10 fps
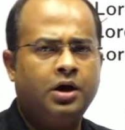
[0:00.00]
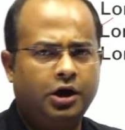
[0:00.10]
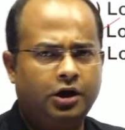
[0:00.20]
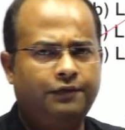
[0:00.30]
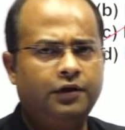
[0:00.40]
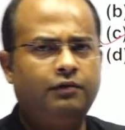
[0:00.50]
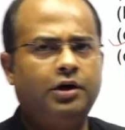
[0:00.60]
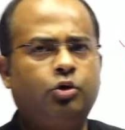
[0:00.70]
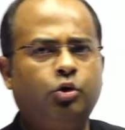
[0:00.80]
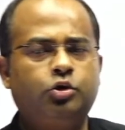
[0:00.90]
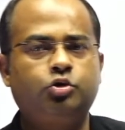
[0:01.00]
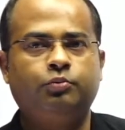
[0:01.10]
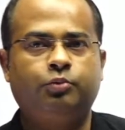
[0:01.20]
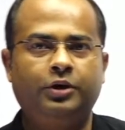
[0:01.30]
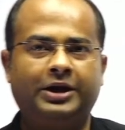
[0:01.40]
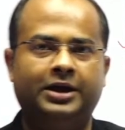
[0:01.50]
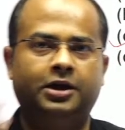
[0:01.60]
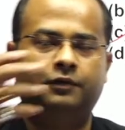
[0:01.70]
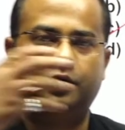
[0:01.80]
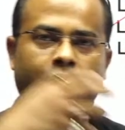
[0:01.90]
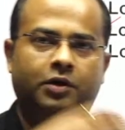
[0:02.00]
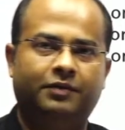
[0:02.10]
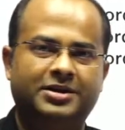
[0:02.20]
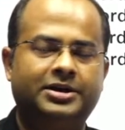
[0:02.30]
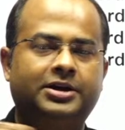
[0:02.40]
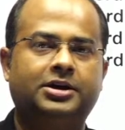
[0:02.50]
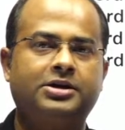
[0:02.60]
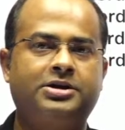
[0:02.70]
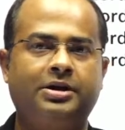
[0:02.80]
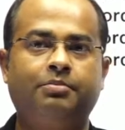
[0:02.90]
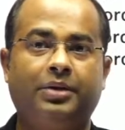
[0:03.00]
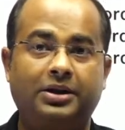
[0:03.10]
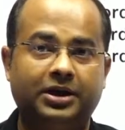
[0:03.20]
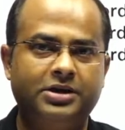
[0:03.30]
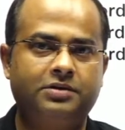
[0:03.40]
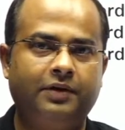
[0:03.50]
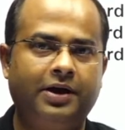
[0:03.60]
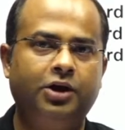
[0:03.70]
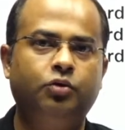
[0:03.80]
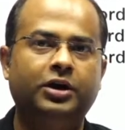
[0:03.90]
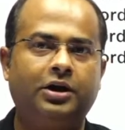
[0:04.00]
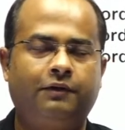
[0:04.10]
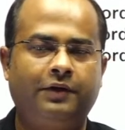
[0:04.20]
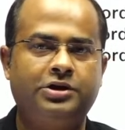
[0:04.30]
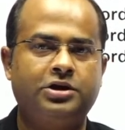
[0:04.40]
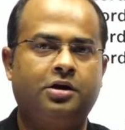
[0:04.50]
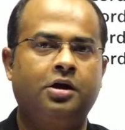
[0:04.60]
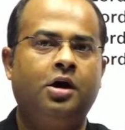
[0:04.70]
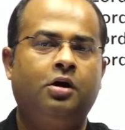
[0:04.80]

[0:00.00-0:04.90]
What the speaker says: If you will go to Puri and if you will visit this temple, there is very unique feature.